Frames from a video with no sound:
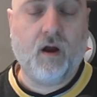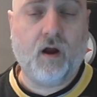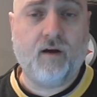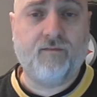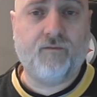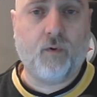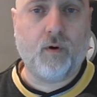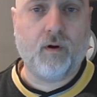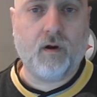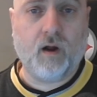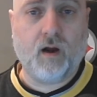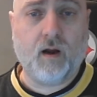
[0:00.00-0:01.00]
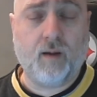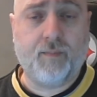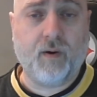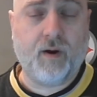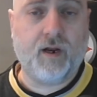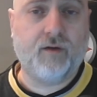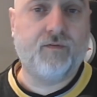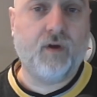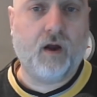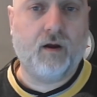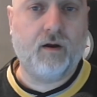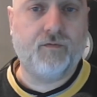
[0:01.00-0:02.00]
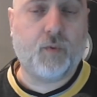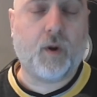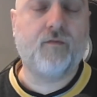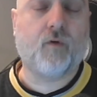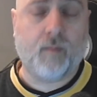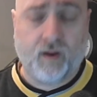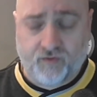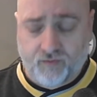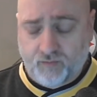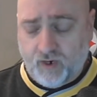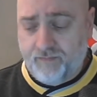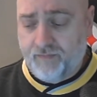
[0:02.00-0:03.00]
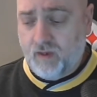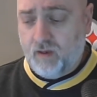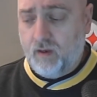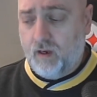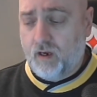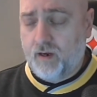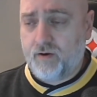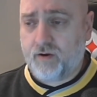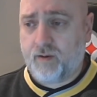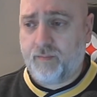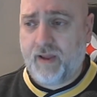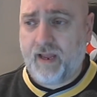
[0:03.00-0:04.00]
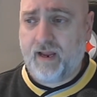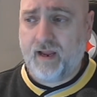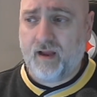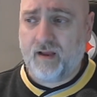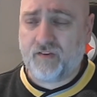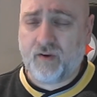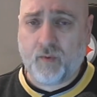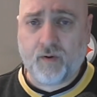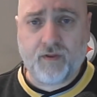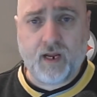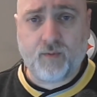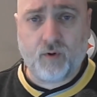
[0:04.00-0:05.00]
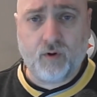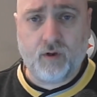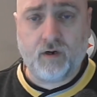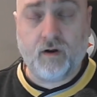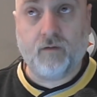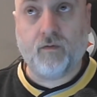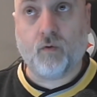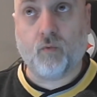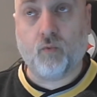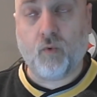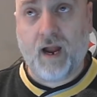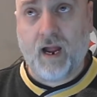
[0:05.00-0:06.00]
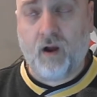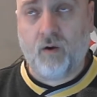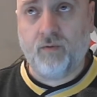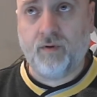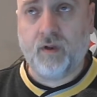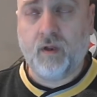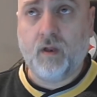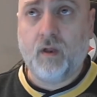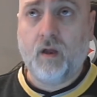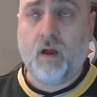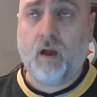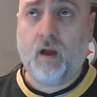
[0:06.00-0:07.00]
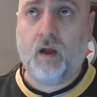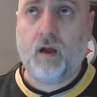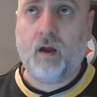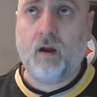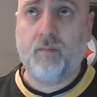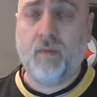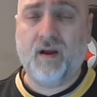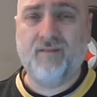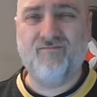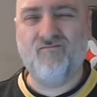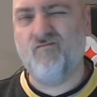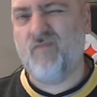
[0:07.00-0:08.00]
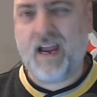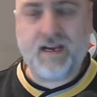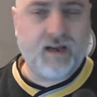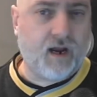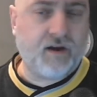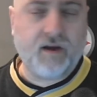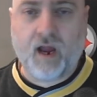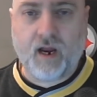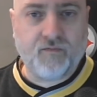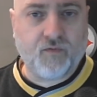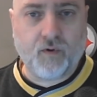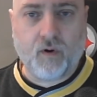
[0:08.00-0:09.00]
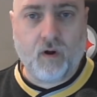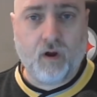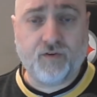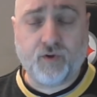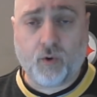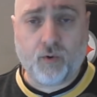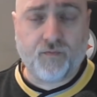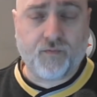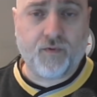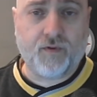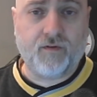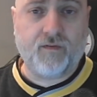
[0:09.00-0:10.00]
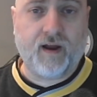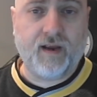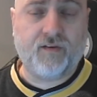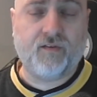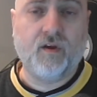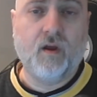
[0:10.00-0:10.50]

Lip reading: for a period of 24 months, right? You're going to pay somewhere in the neighborhood of around $899 for total for the device,